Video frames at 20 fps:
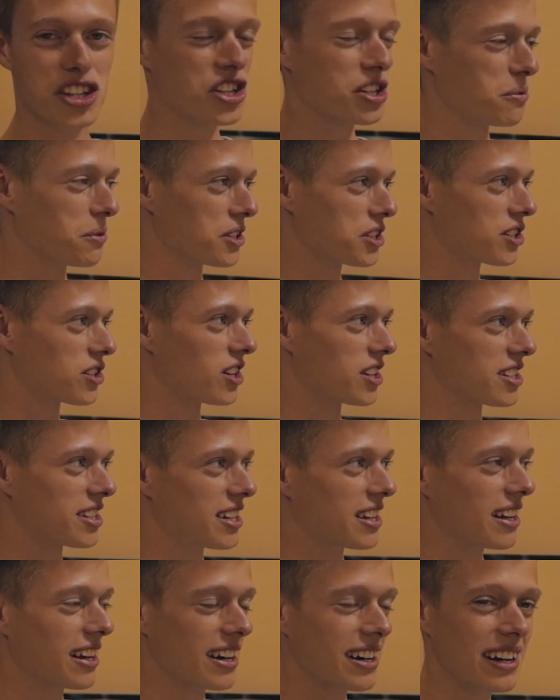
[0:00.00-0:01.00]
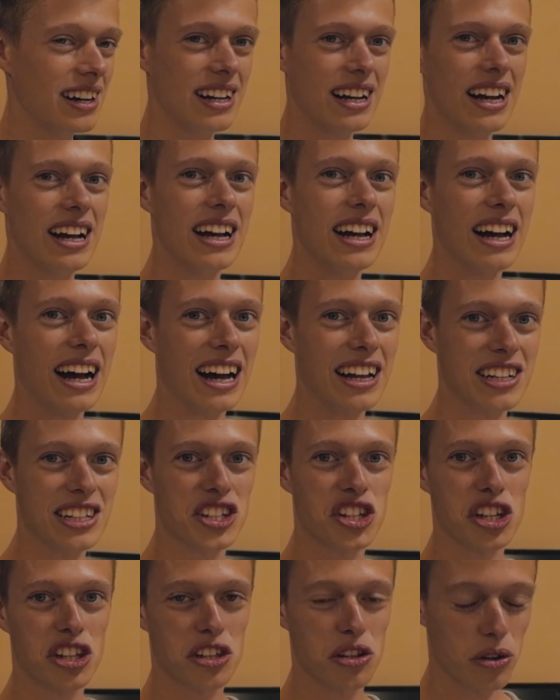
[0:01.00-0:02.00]
was just here and
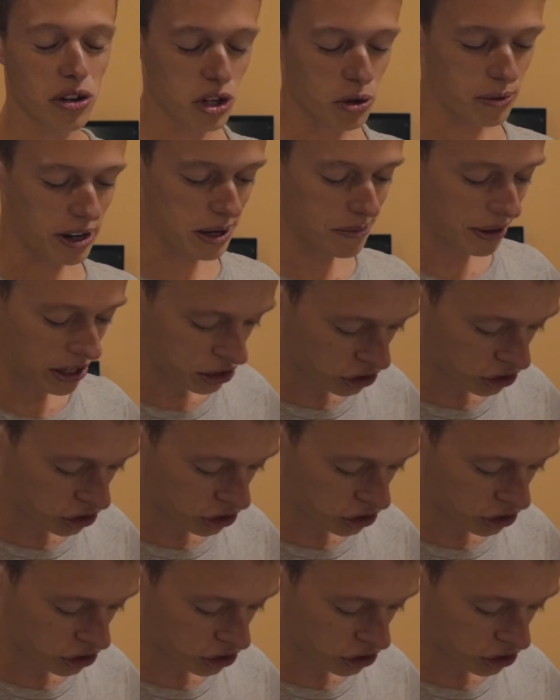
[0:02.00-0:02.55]
she took away my